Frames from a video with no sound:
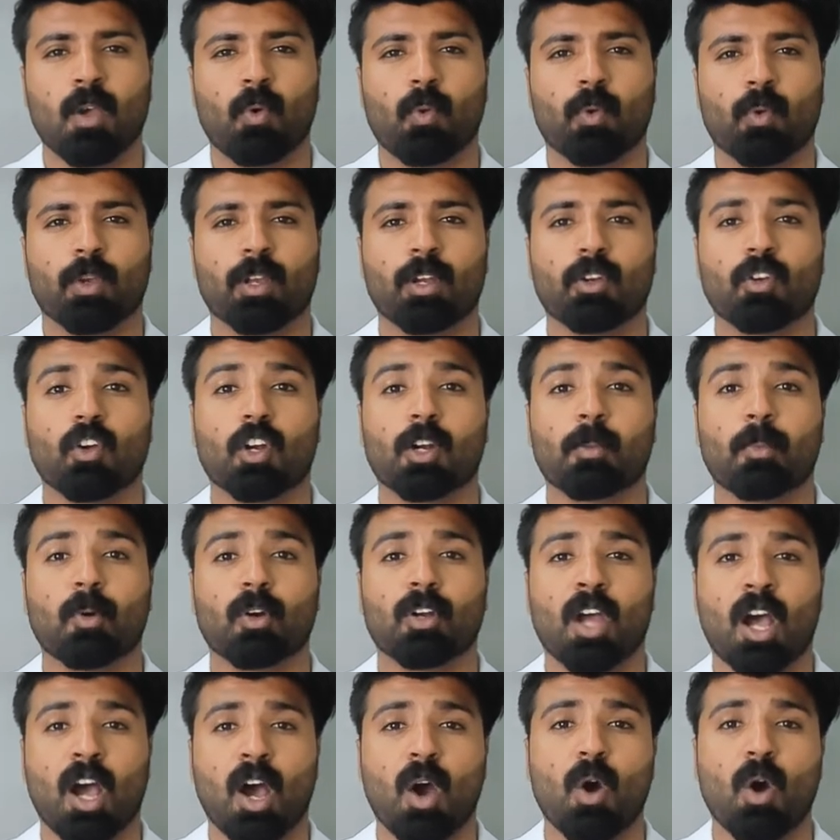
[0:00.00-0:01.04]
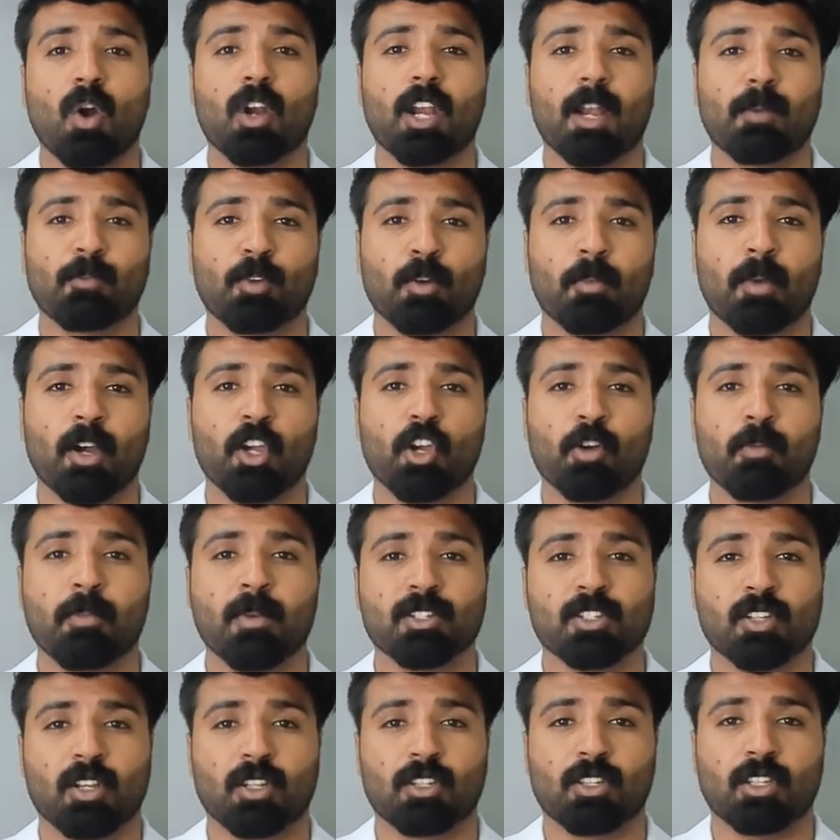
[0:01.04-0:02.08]
We're going to talk about how
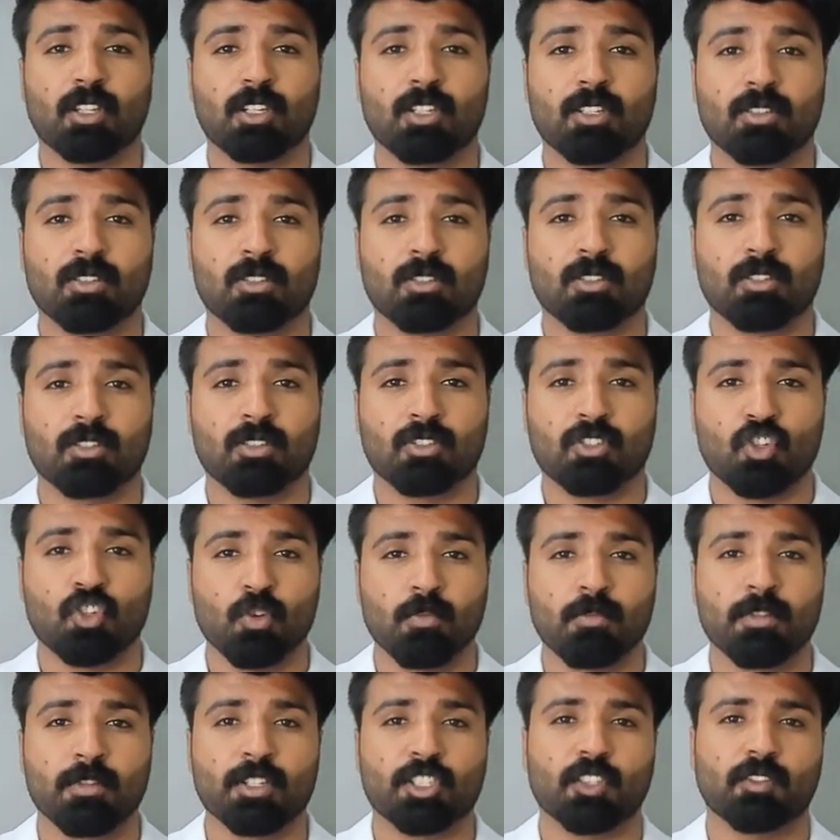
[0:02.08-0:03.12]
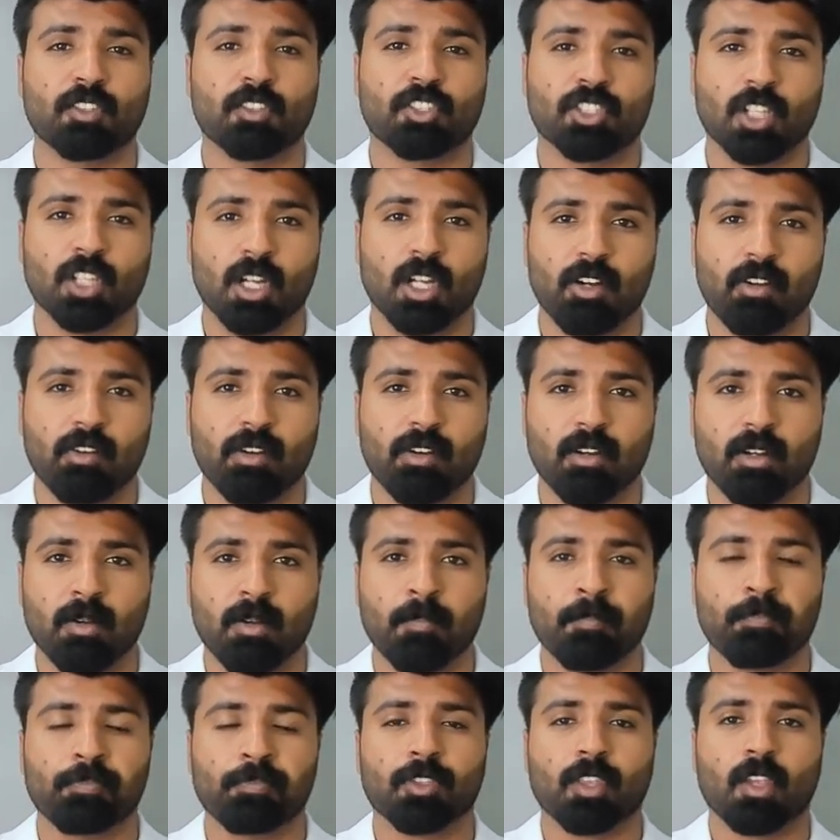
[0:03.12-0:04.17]
rhabdomyomas are the tumors of the children,
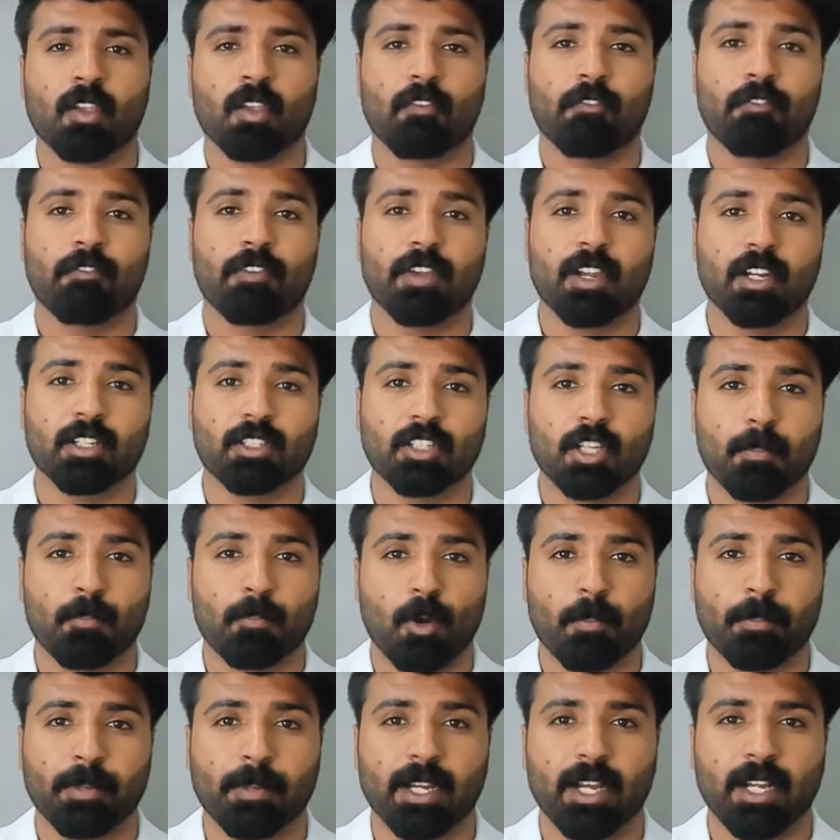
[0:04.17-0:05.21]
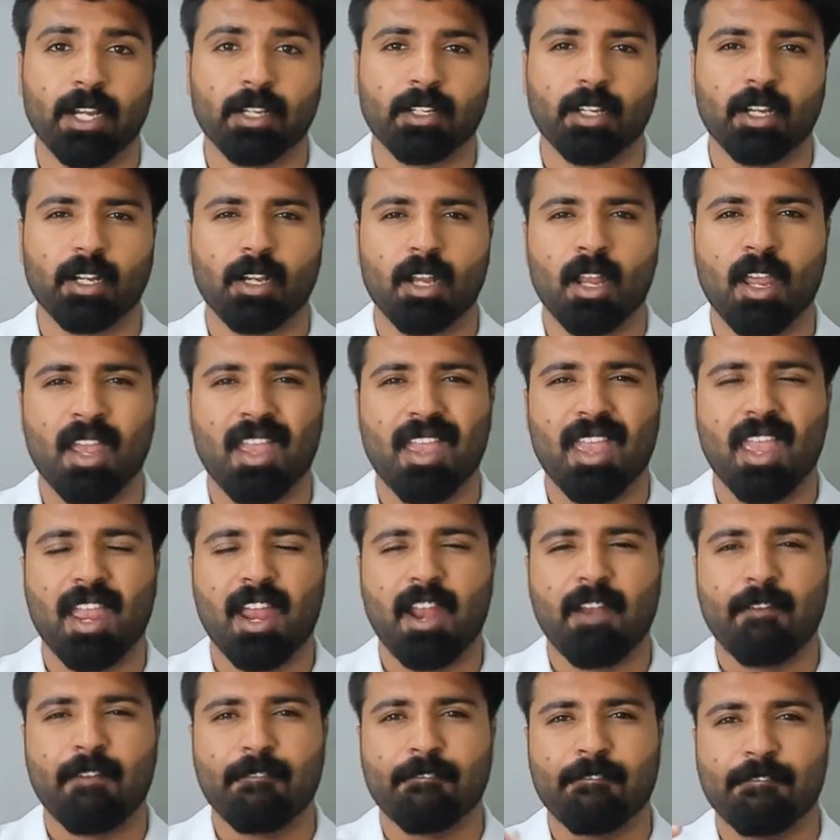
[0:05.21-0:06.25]
where they are propagated,
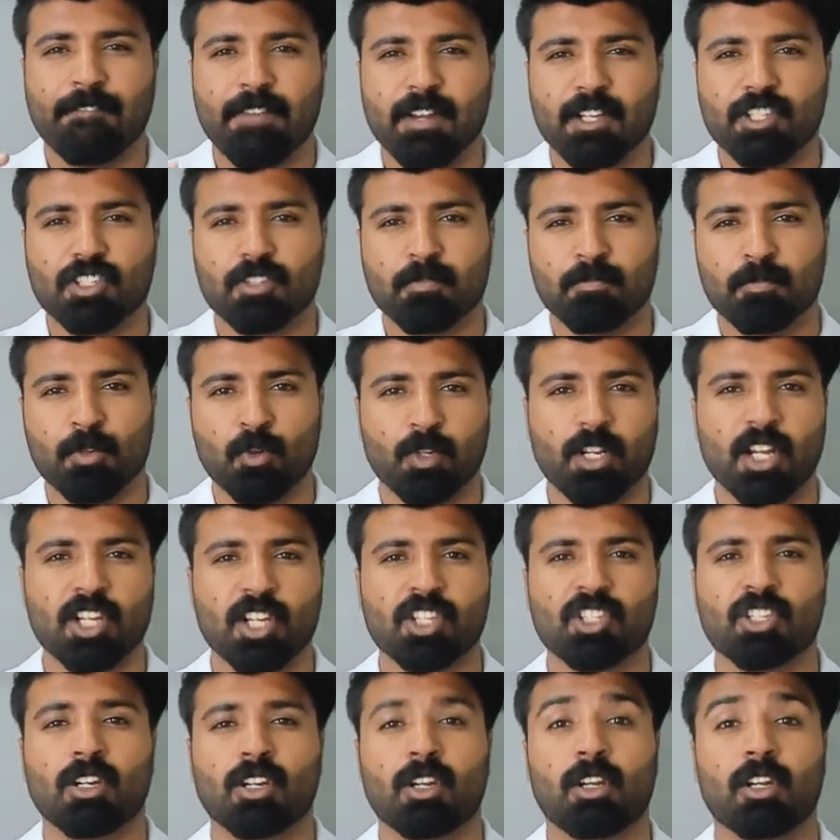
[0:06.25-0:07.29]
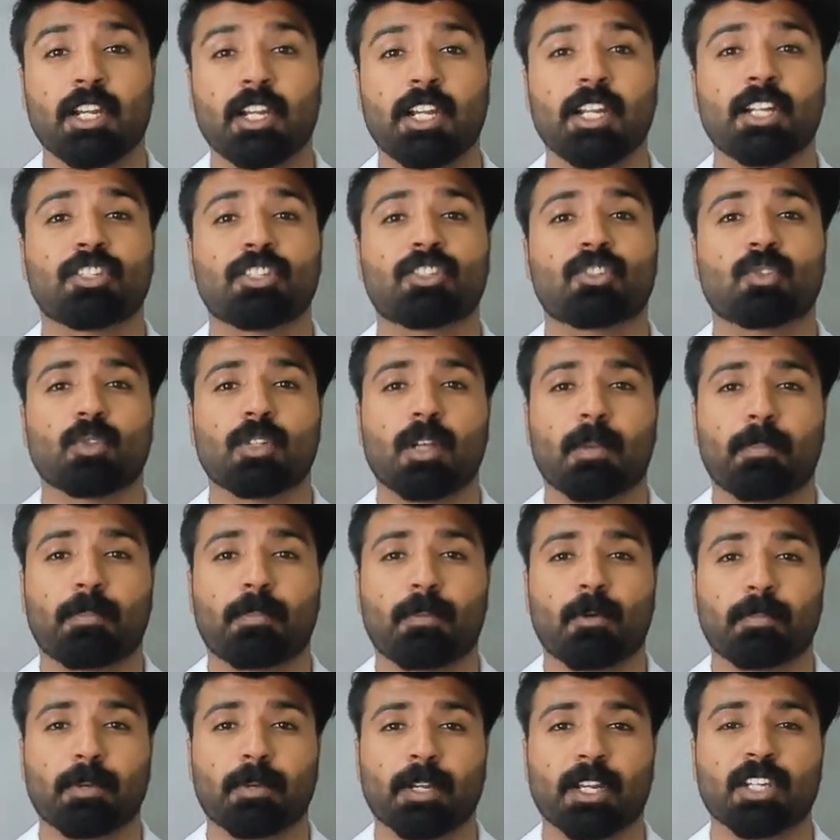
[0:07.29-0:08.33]
and which mutation leads to the
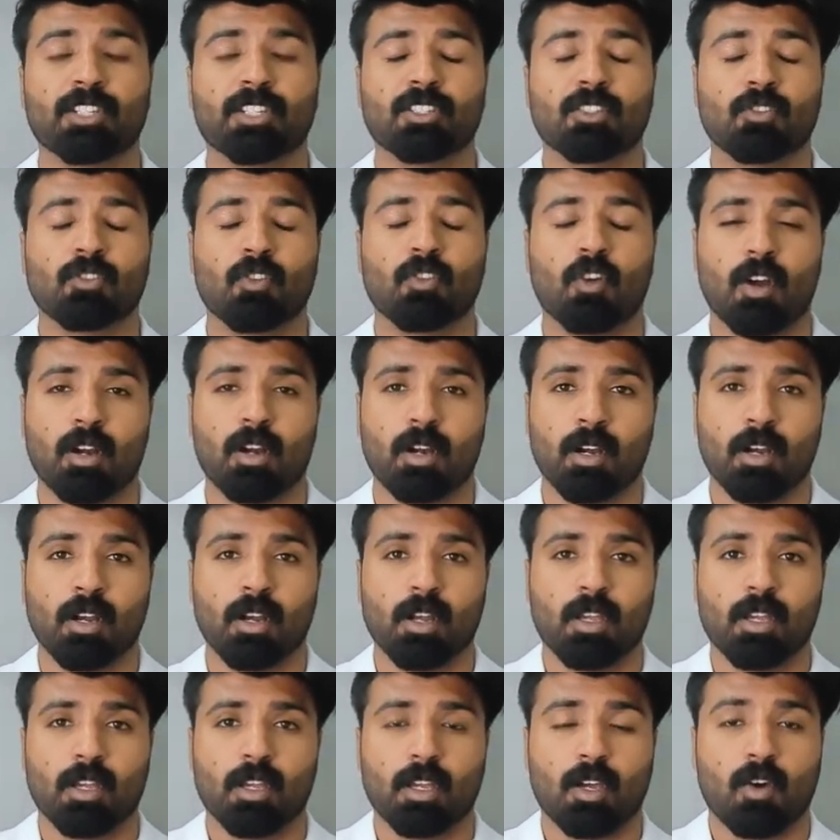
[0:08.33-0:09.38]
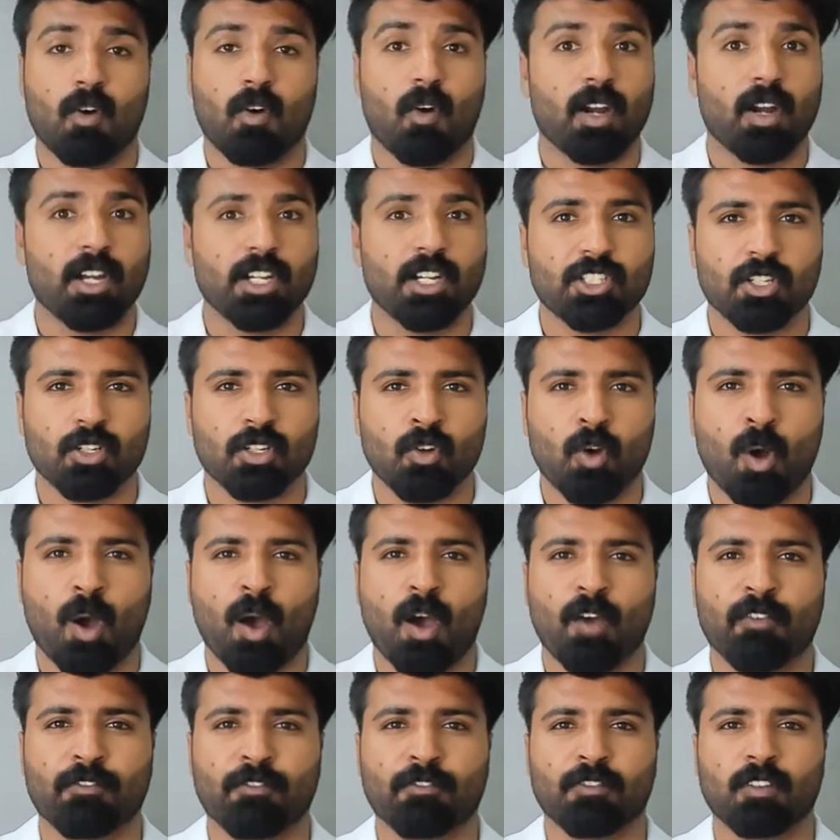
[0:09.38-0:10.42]
propagation or the origin
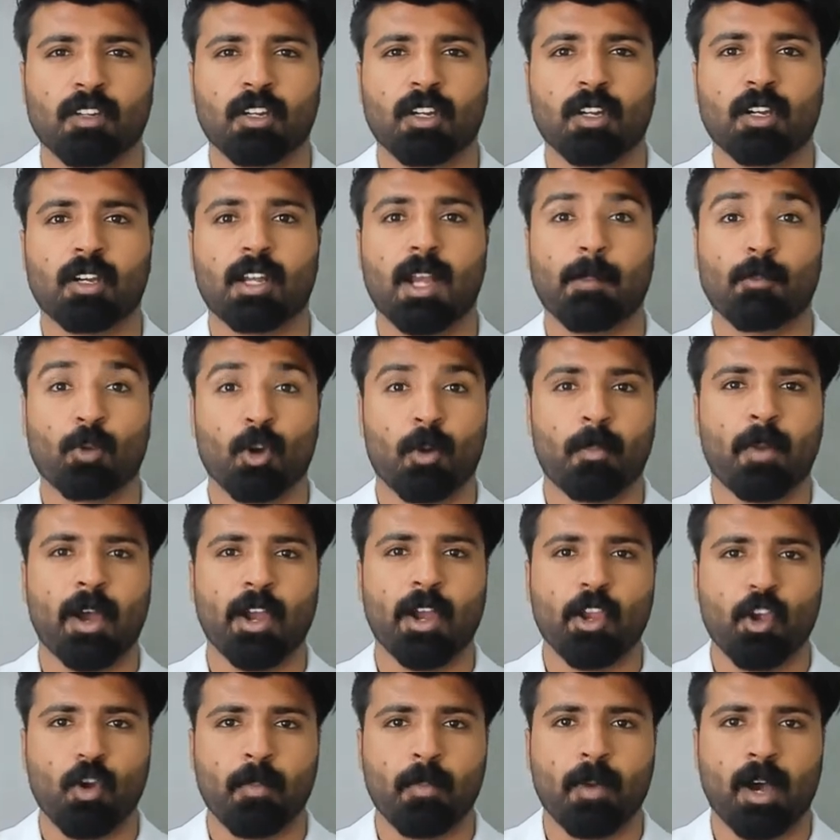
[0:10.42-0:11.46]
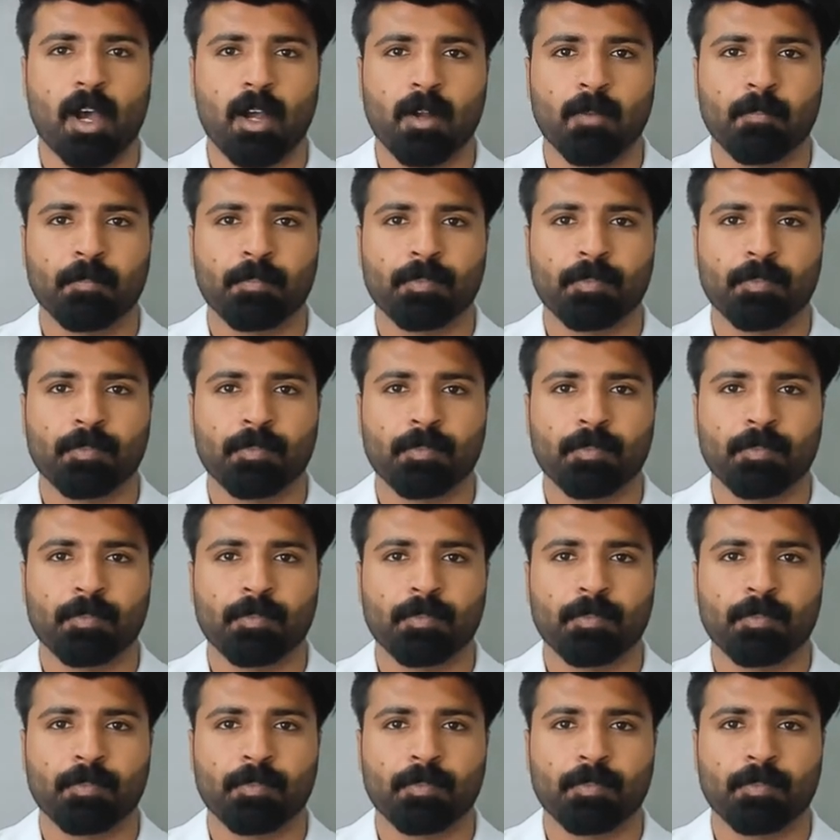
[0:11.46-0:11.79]
of rhabdomyoma.